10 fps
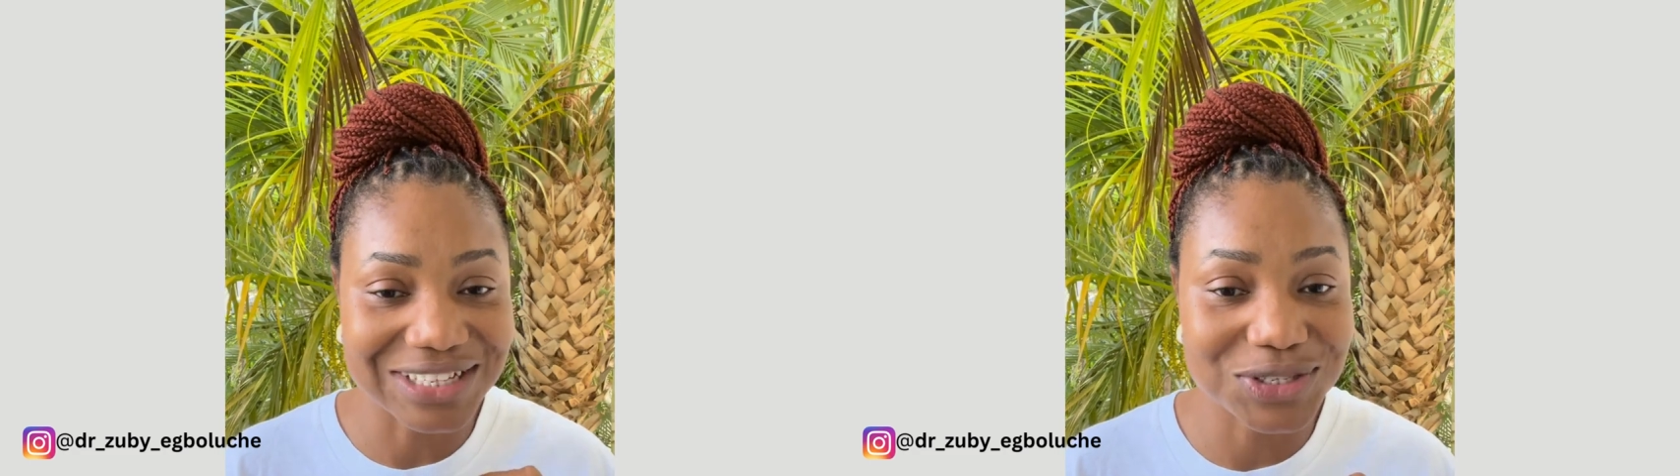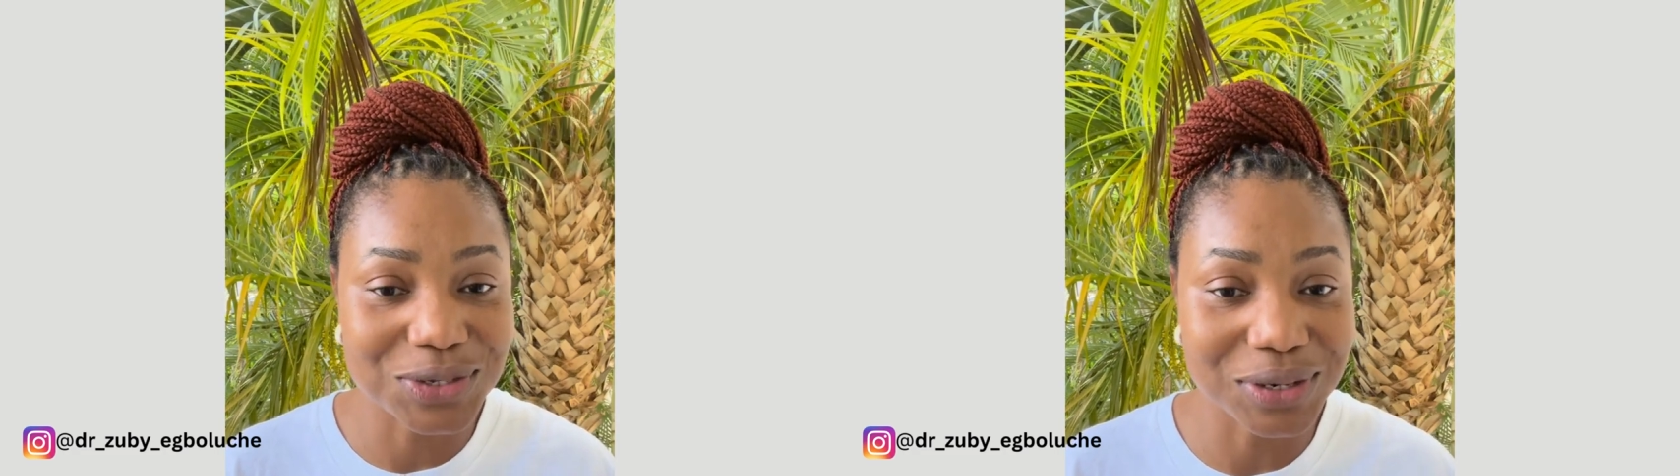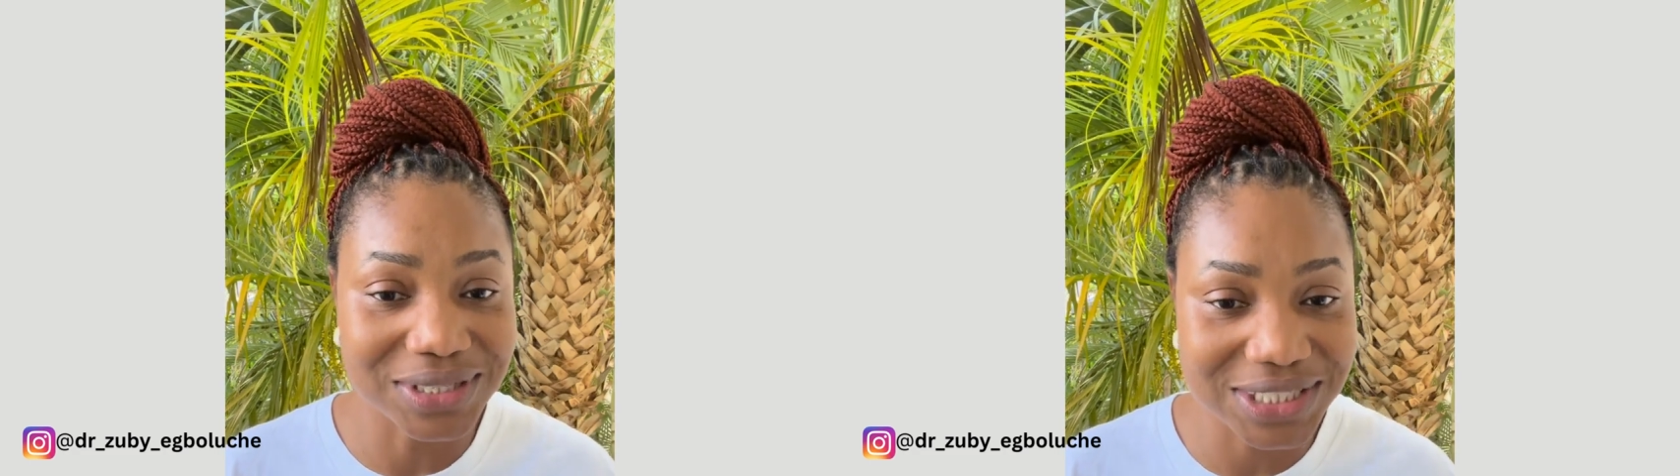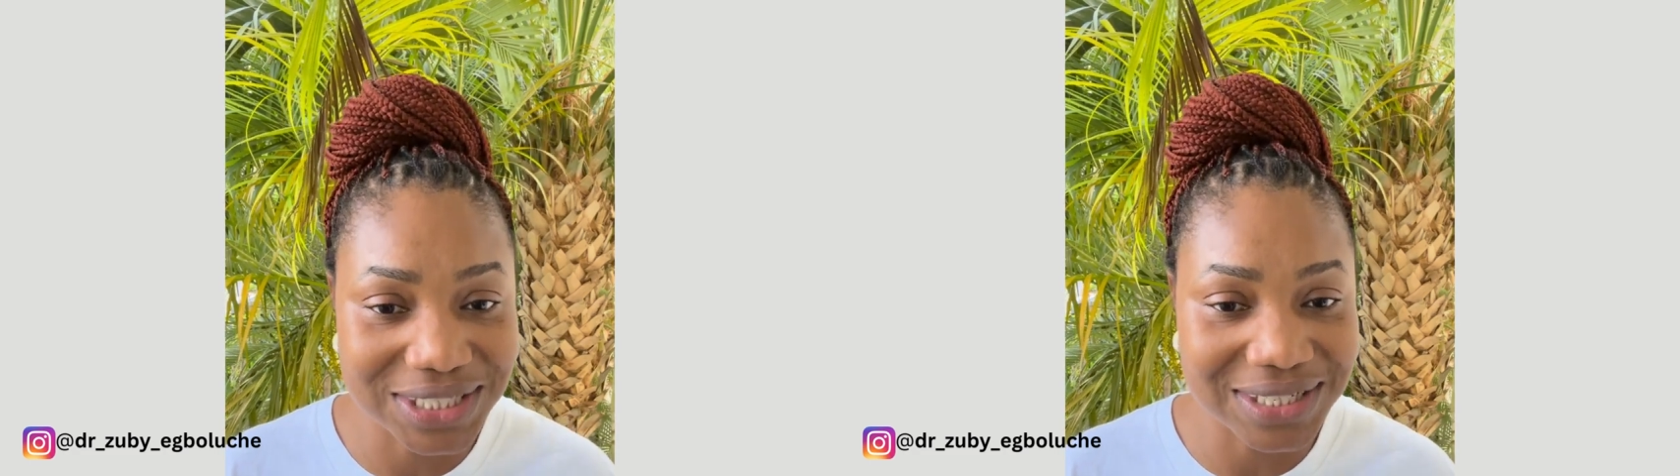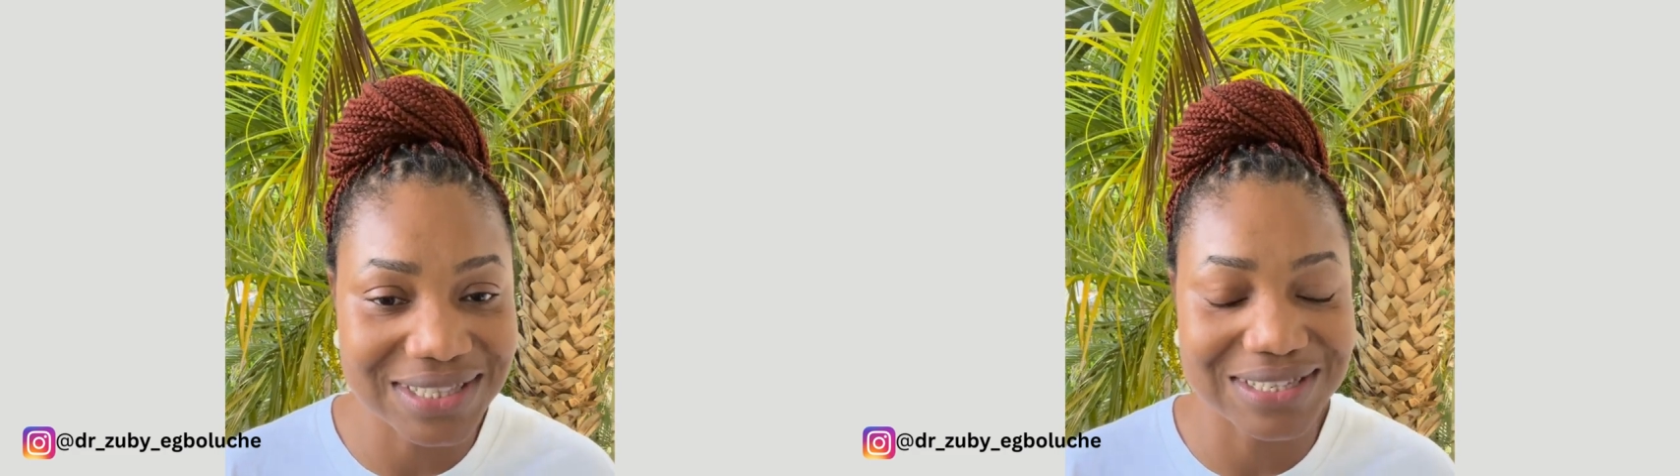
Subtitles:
solution